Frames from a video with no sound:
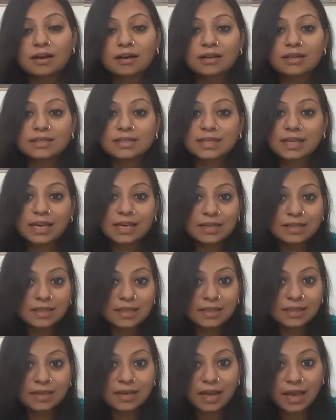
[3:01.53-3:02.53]
Is there
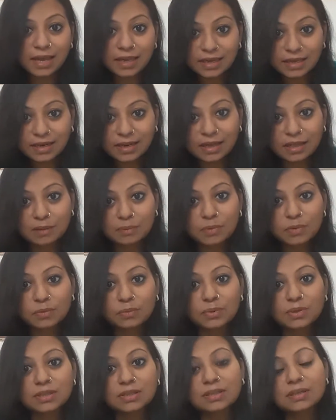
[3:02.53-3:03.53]
anything that I can help you
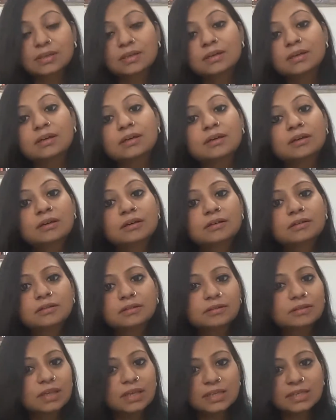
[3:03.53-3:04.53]
with?
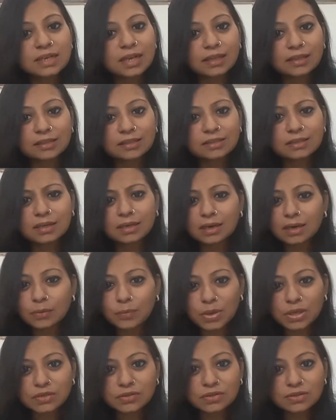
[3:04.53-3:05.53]
Things like this, little
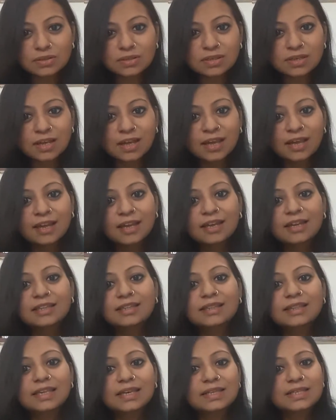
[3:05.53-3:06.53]
questions.
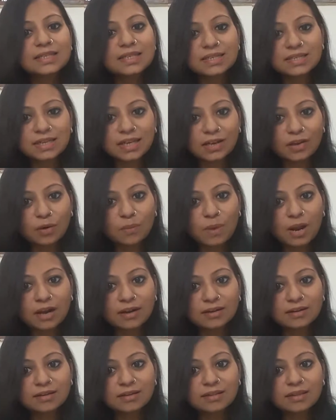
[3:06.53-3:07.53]
They'll just tell your
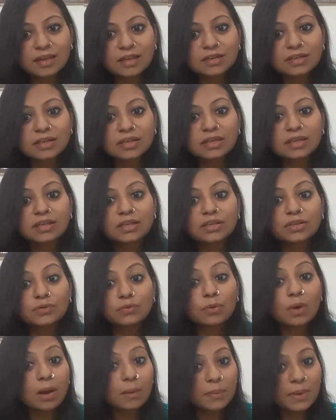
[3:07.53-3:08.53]
partner that
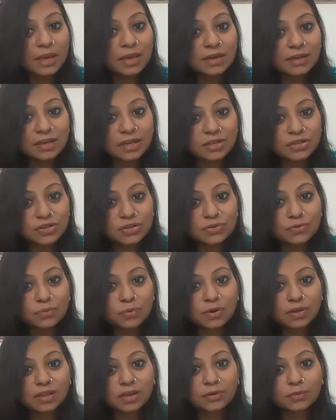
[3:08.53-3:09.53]
you are paying attention to
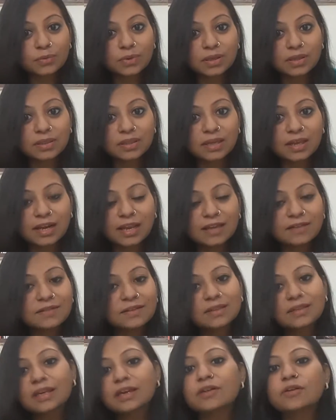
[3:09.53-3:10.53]
what they're doing in their lives,
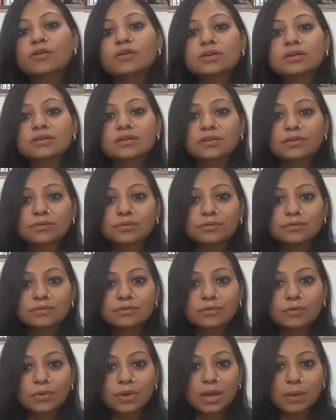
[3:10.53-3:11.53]
and they're not,
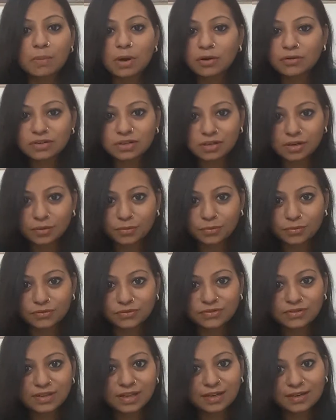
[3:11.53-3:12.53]
going about it alone.
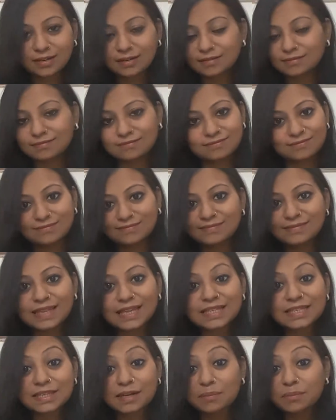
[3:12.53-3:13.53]
So
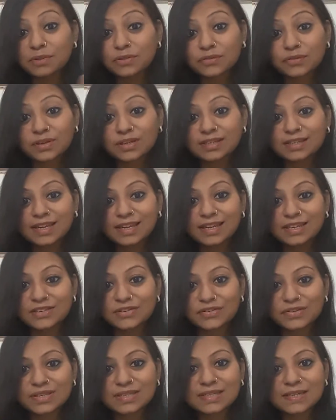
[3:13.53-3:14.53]
that's number three, take
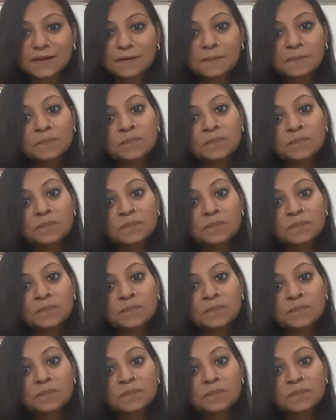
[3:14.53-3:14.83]
interest.